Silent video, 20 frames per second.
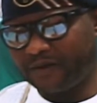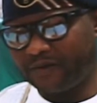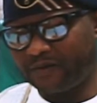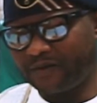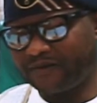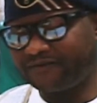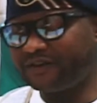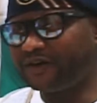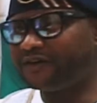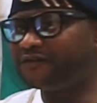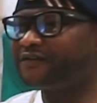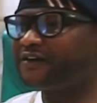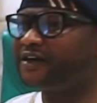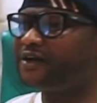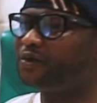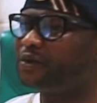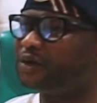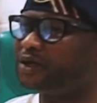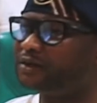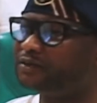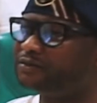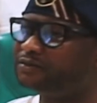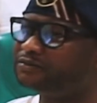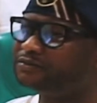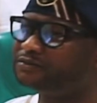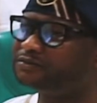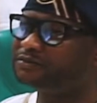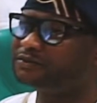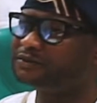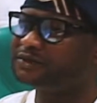we've done very well.
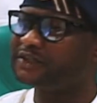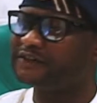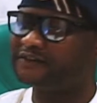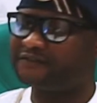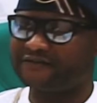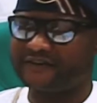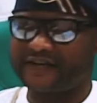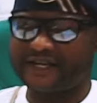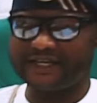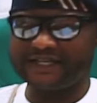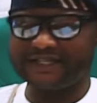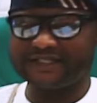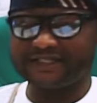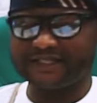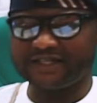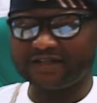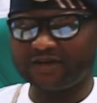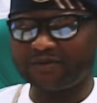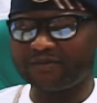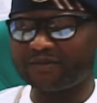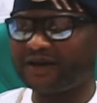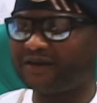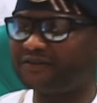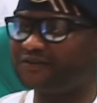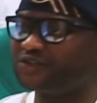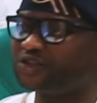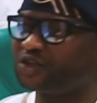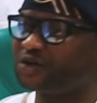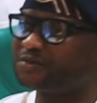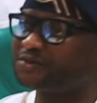If I list the number
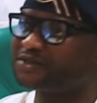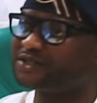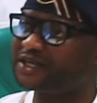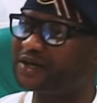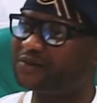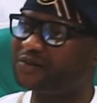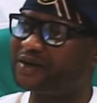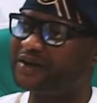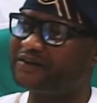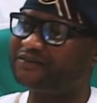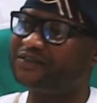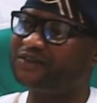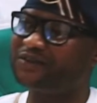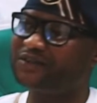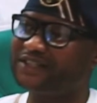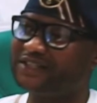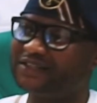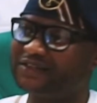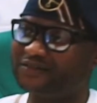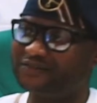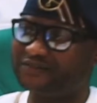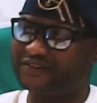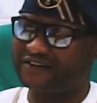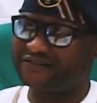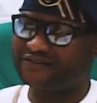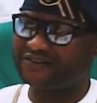of jobs that we have done in Via